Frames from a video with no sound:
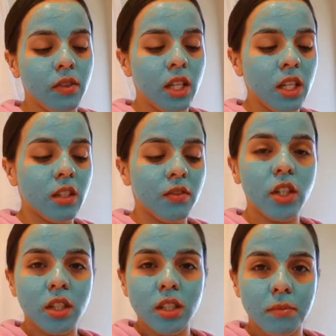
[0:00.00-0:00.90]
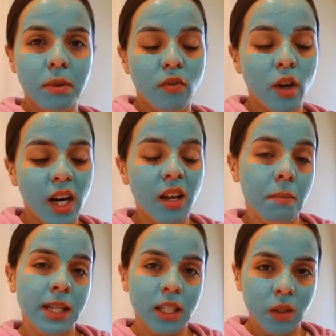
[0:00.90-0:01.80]
things first before I
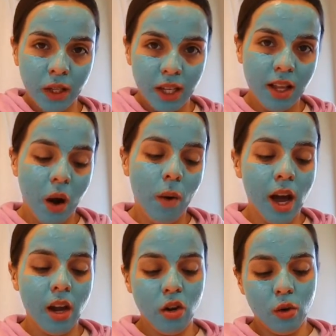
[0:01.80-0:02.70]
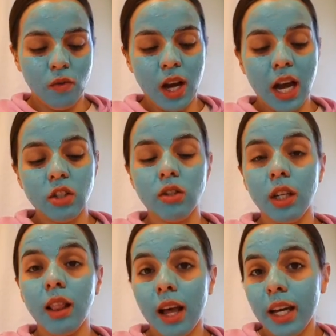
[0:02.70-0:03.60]
commit to it. That way I know if I actually
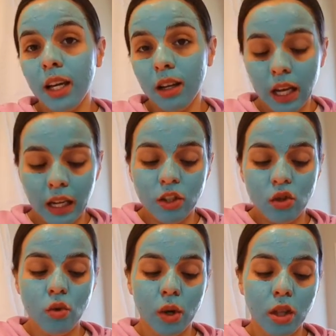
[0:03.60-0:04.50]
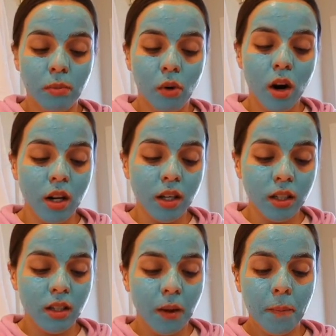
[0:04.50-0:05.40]
like and enjoy the
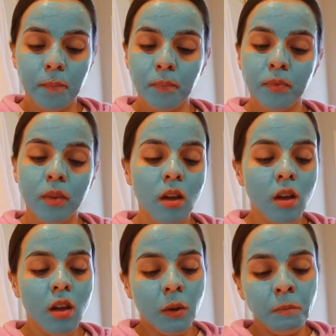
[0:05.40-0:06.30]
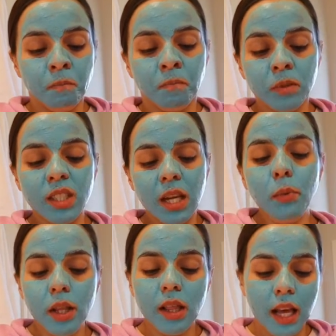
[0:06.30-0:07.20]
product. Same
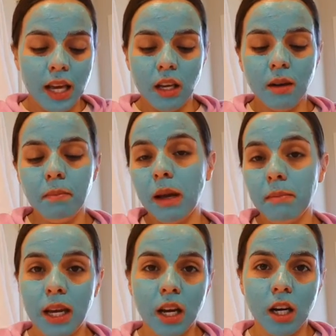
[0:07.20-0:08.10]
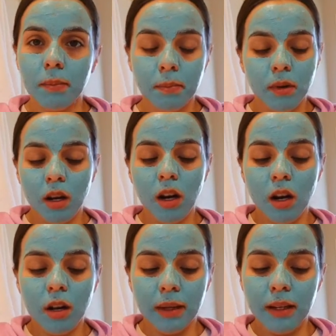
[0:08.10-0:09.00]
with like my makeup
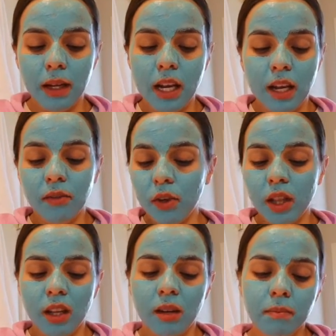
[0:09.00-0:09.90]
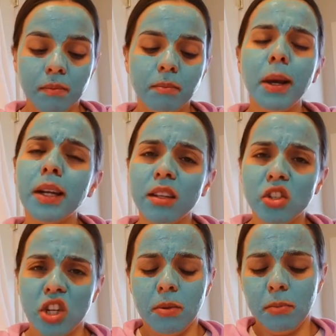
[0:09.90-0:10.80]
and everything. Minus
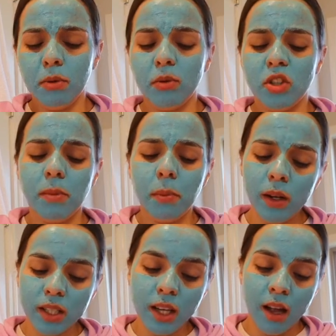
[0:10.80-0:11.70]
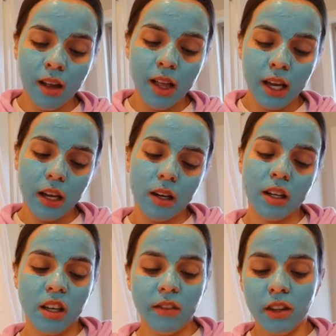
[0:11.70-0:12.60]
shampoo. Shampoo is kind of like
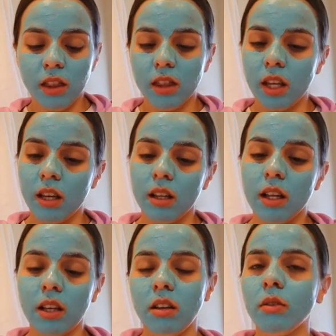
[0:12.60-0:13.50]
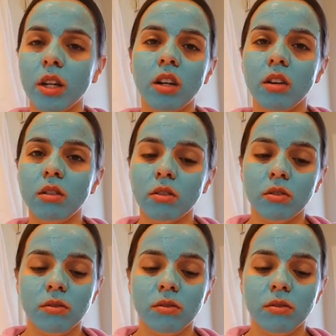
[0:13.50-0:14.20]
a given thing. Like you already know,